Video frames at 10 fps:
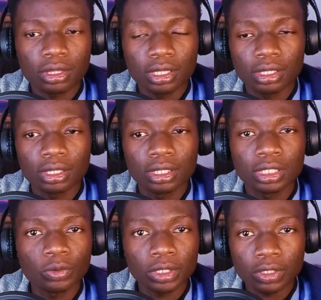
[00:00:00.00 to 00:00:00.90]

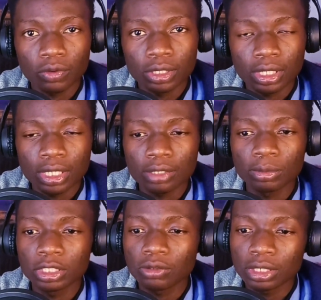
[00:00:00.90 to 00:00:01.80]
she was created as a
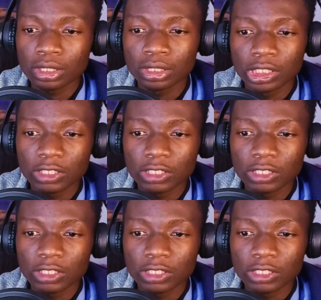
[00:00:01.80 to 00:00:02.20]
mutant.